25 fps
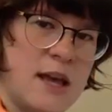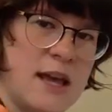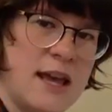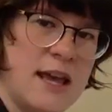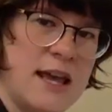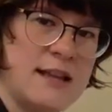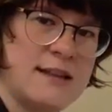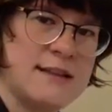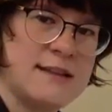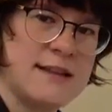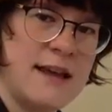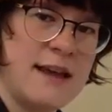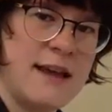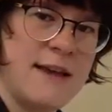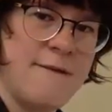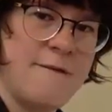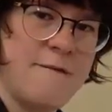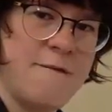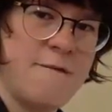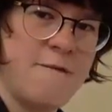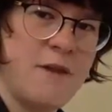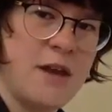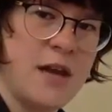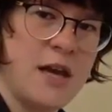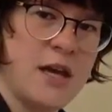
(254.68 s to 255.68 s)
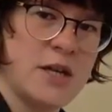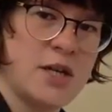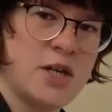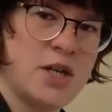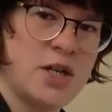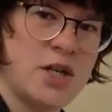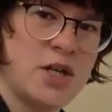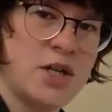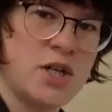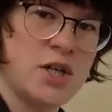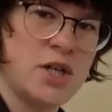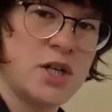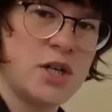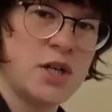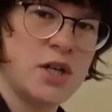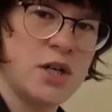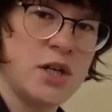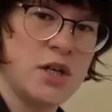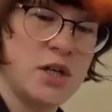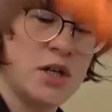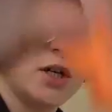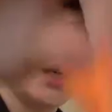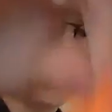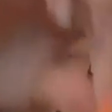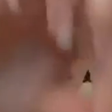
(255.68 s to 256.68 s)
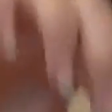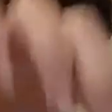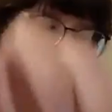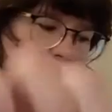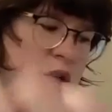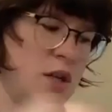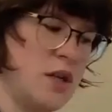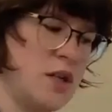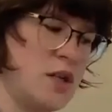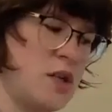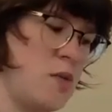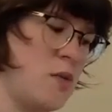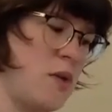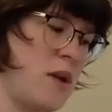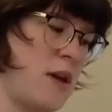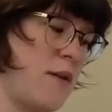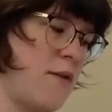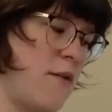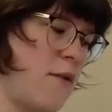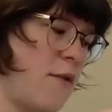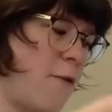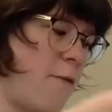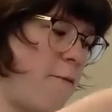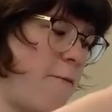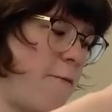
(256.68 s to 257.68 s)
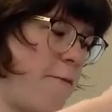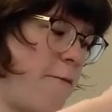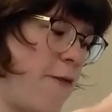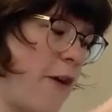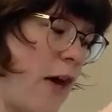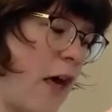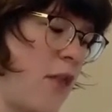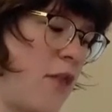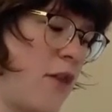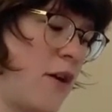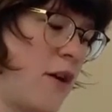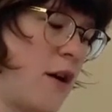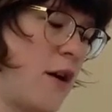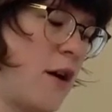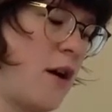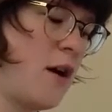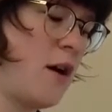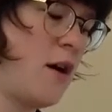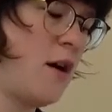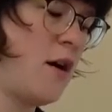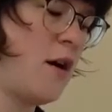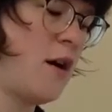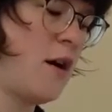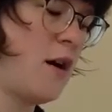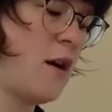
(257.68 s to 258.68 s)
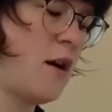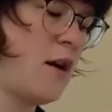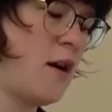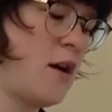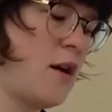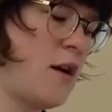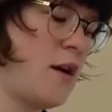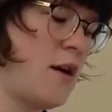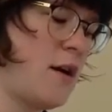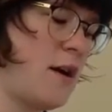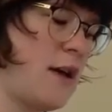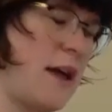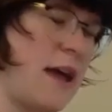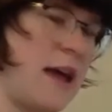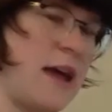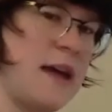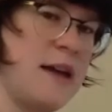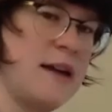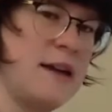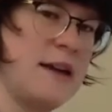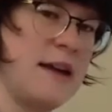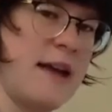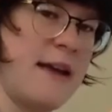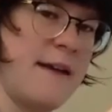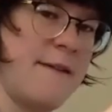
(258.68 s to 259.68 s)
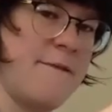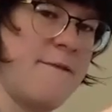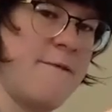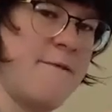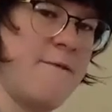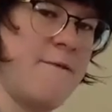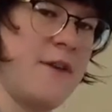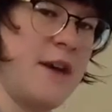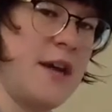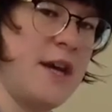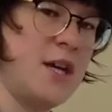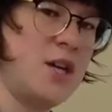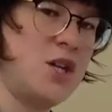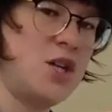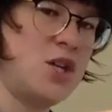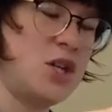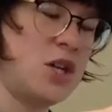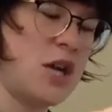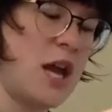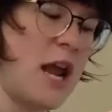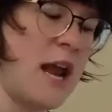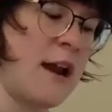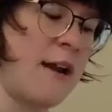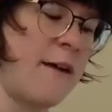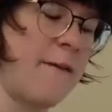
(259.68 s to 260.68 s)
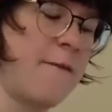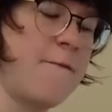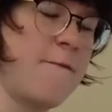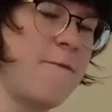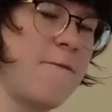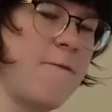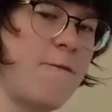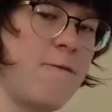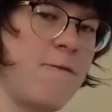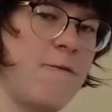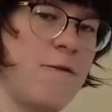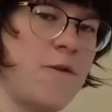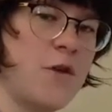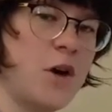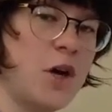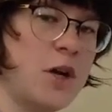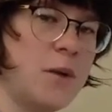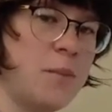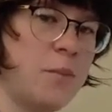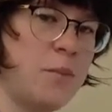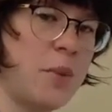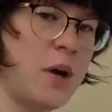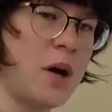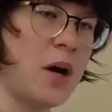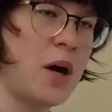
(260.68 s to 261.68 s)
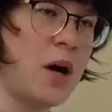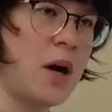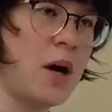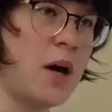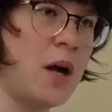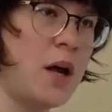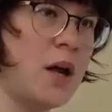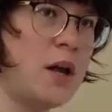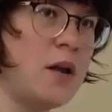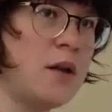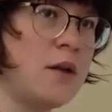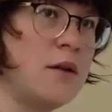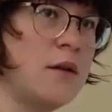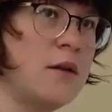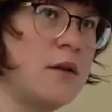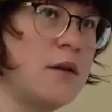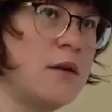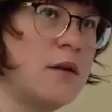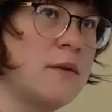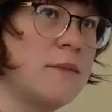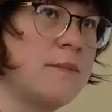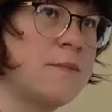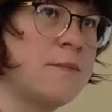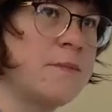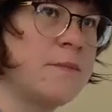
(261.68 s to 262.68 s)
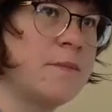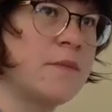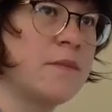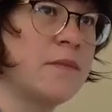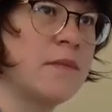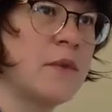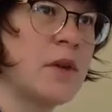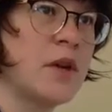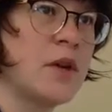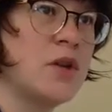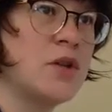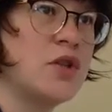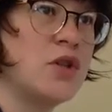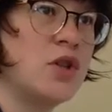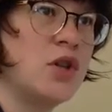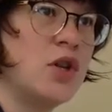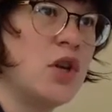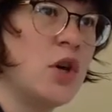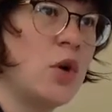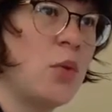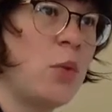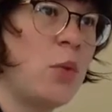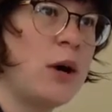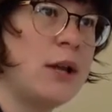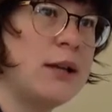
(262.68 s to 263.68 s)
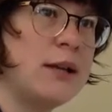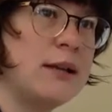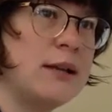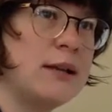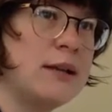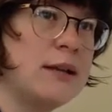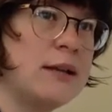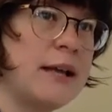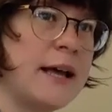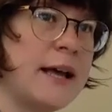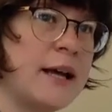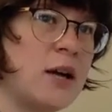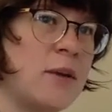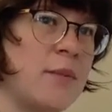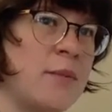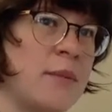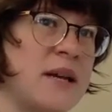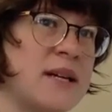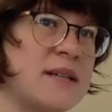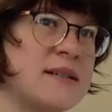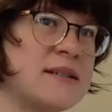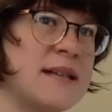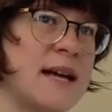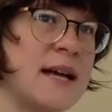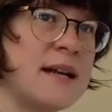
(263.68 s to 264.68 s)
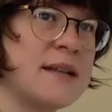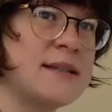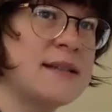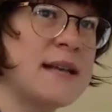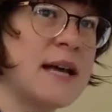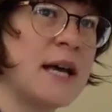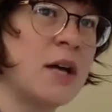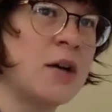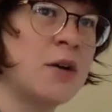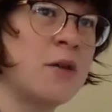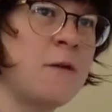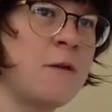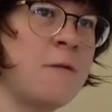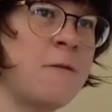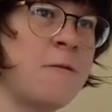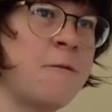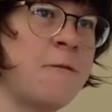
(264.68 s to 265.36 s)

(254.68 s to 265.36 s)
It's a fish. So we have a feather and a fish and a football. Do you know what letter makes that sound?